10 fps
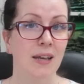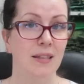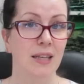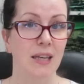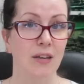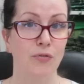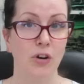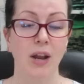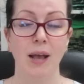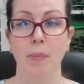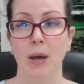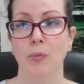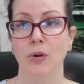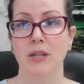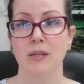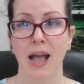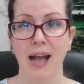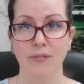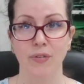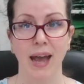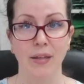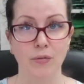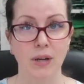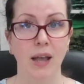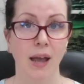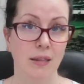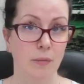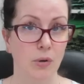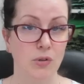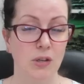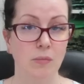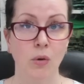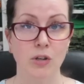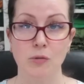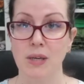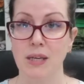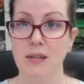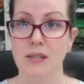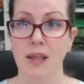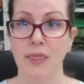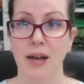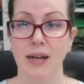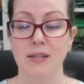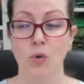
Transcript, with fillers: the front and back bodice have gathering at the bottom, which means that